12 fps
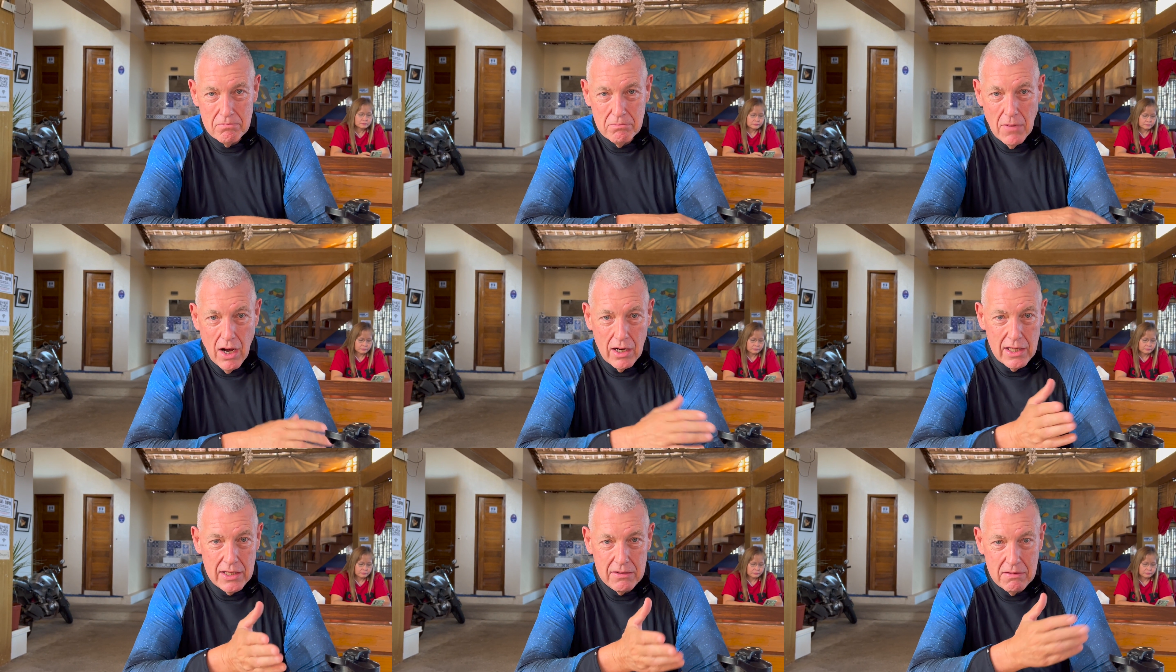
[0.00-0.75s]

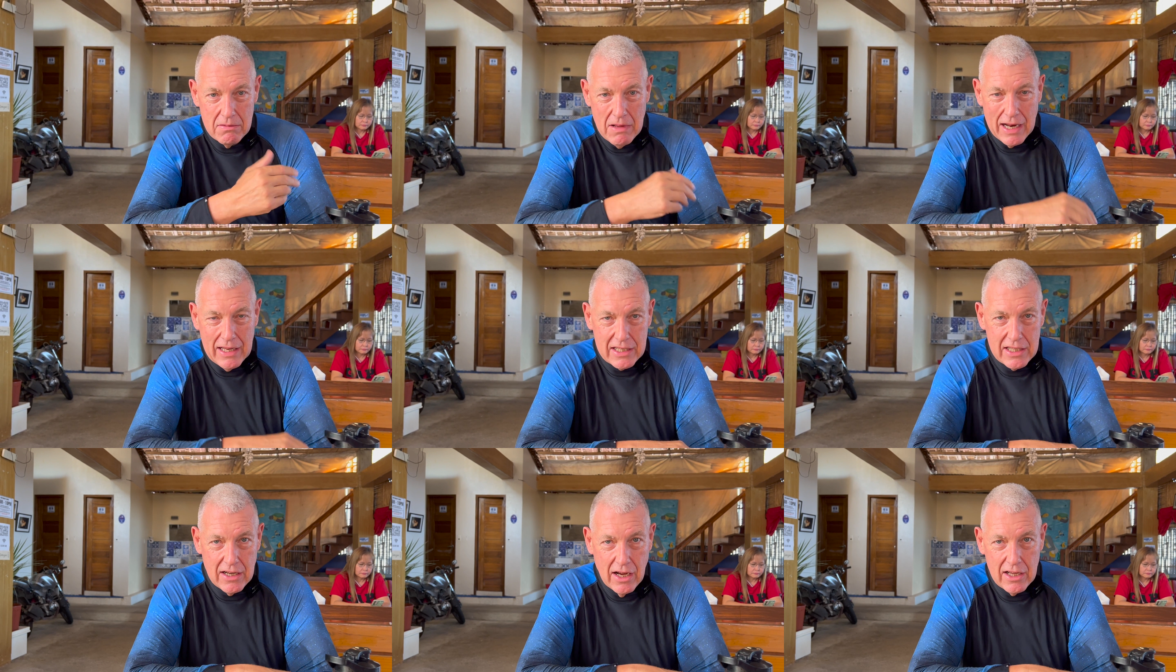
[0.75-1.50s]
Marlin, Alex
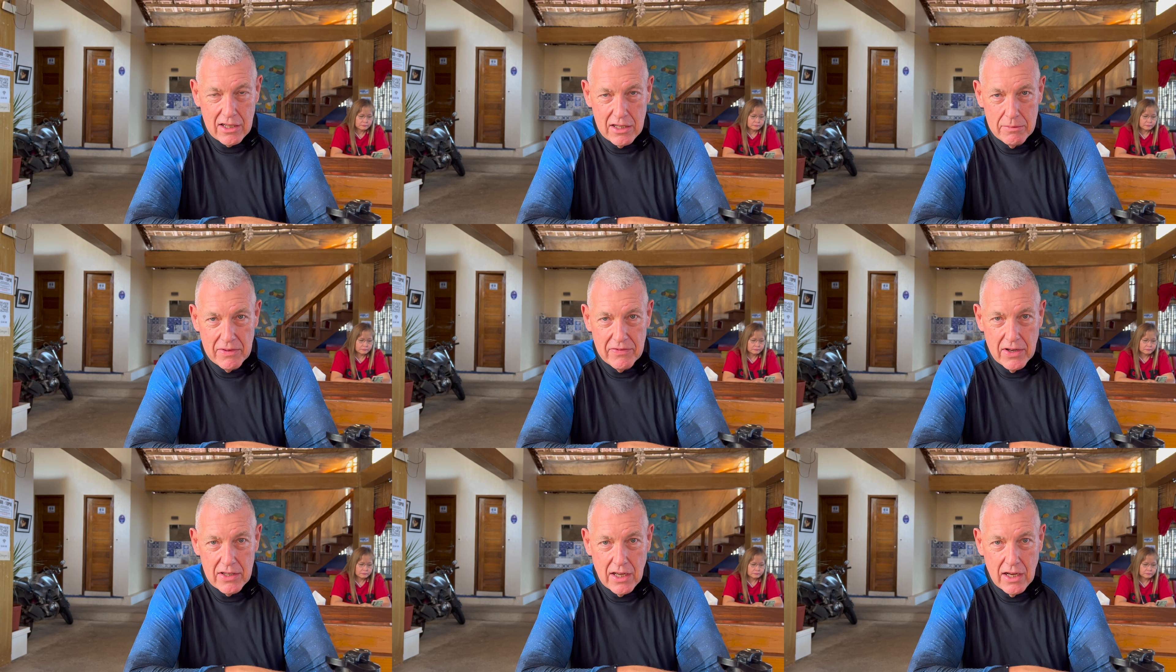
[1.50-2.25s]
and I are going to be
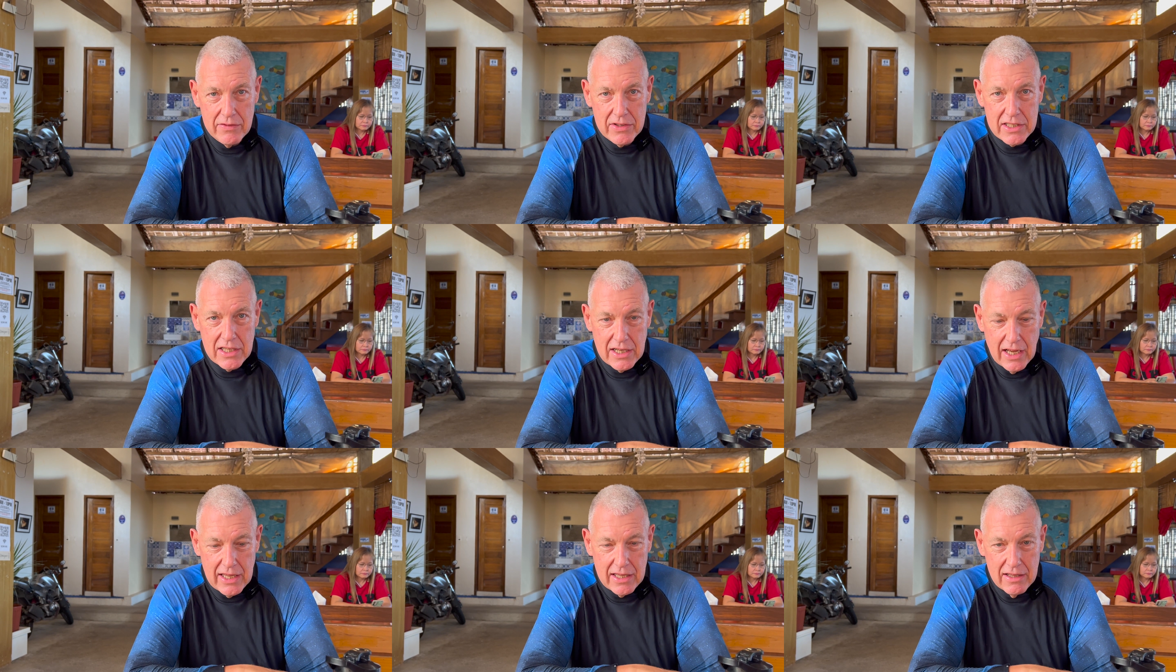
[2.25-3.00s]
fun divers
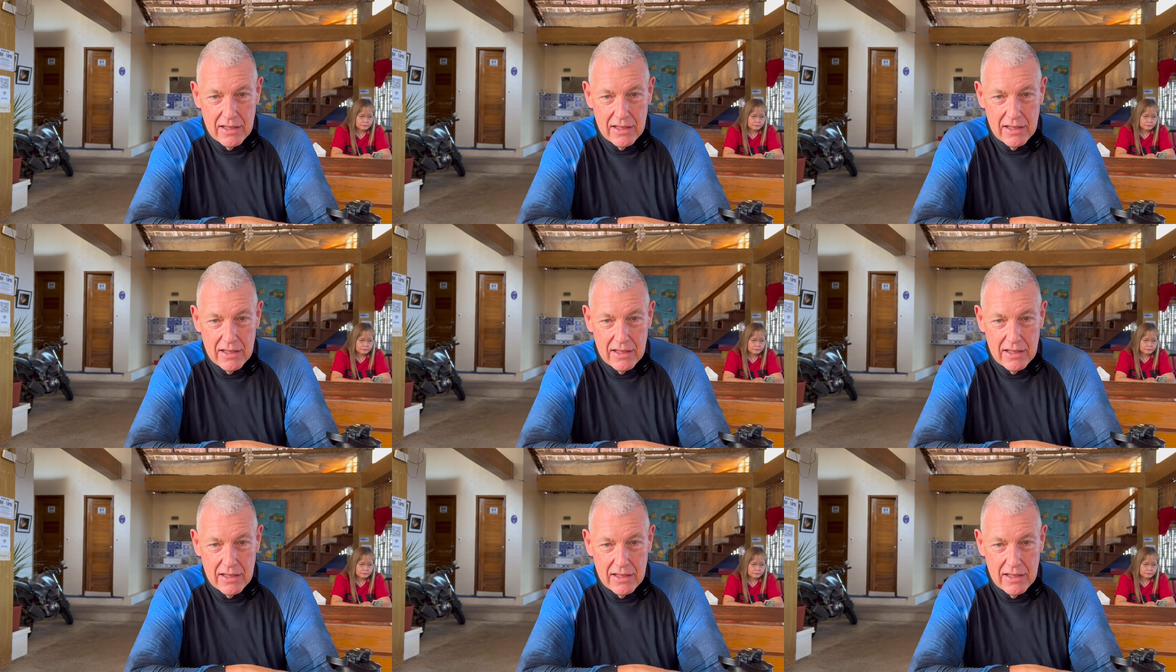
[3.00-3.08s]
today,